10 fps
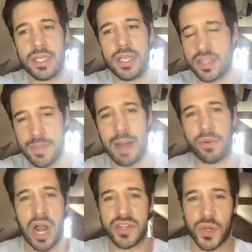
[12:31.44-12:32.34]
is about
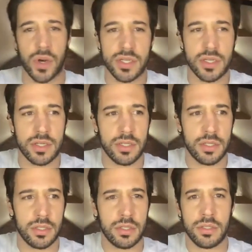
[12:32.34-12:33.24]
Brontosaurus,
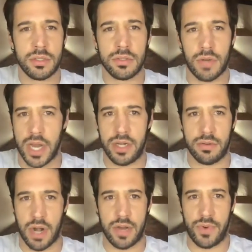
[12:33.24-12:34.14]
right?
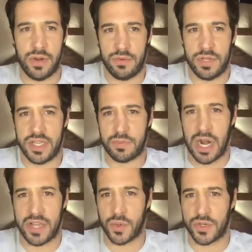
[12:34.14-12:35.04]
Right? We is
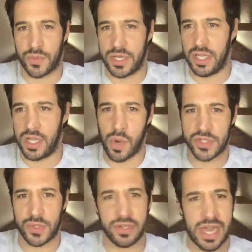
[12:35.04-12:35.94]
Brontosaurus real? It was
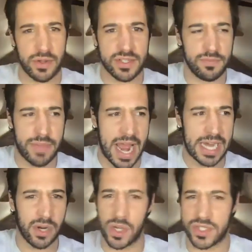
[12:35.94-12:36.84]
real. Now it's back.
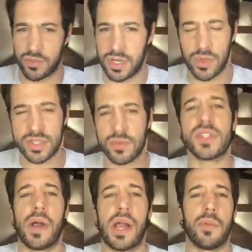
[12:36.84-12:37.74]
It wasn't real. What's what's
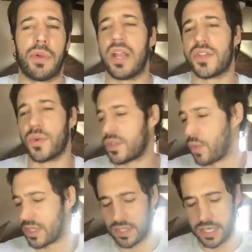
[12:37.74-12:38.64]
going on with Brontosaurus?
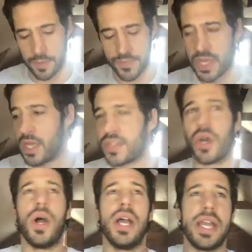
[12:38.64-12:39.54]
What's the deal?
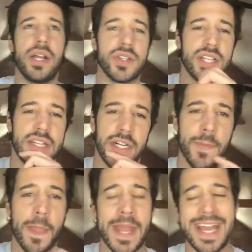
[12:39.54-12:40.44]
So here's the deal.
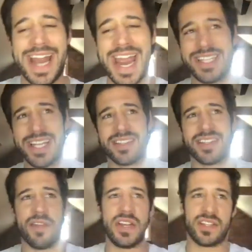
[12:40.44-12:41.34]
In
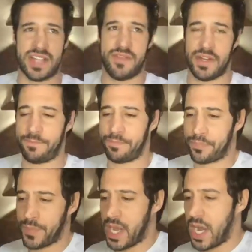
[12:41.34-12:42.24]
1877,
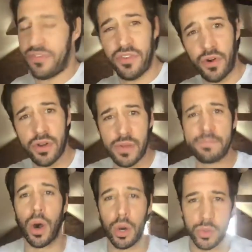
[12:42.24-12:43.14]
uh, if you've heard of the
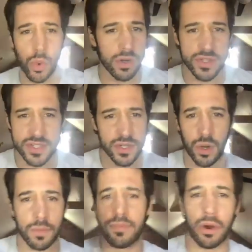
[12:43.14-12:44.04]
Bone Wars, this is a
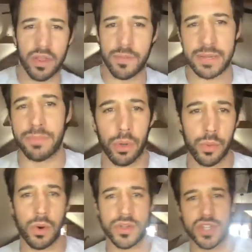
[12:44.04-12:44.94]
whole part of the big Bone
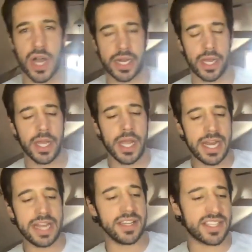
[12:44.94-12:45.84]
Wars saga. In
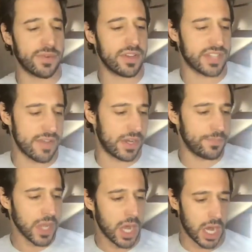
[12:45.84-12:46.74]
1877,
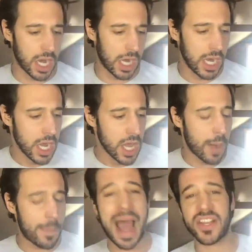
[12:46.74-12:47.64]
uh,
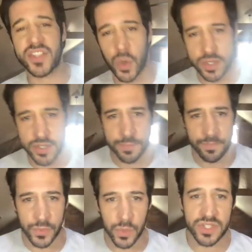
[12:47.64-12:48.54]
Apatosaurus
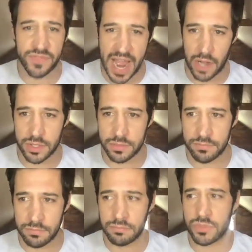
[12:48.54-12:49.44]
was found,
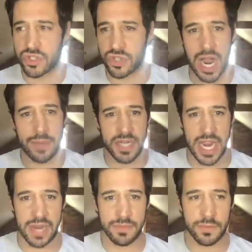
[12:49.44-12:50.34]
described,
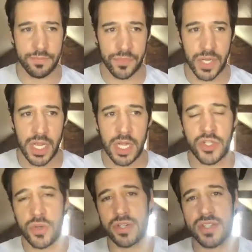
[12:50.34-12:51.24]
named.
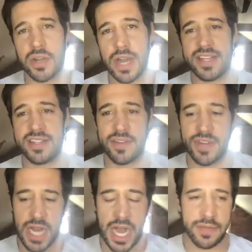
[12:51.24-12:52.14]
Two years later,
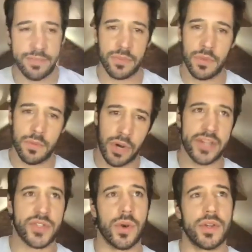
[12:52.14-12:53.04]
1879,
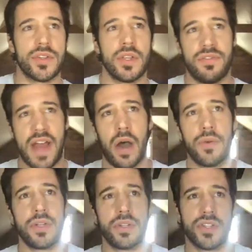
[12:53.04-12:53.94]
Brontosaurus, found,
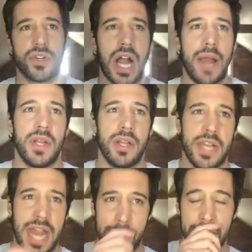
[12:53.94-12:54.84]
described,
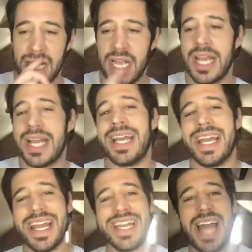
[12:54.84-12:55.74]
name.
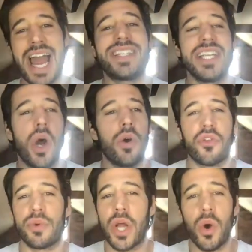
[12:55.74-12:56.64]
In
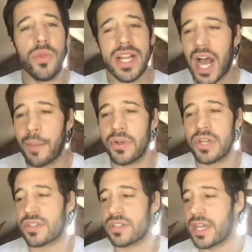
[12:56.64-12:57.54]
1903, only a couple
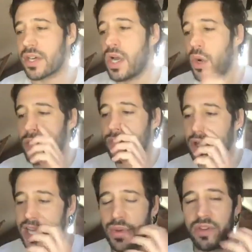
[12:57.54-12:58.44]
years later, we
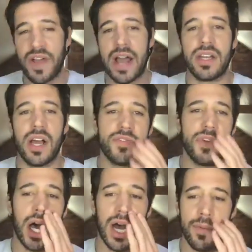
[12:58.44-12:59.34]
realized we'd found enough
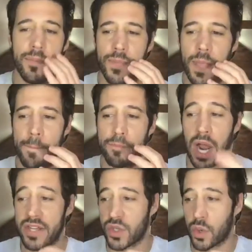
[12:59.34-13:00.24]
um,
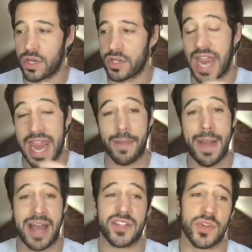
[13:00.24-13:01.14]
Brontosaurus and
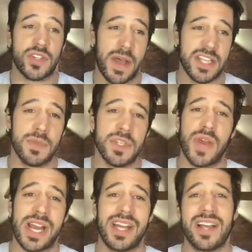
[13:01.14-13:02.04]
Apatosaurus specimens to
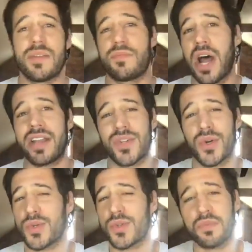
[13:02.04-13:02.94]
recognize that Brontosaurus was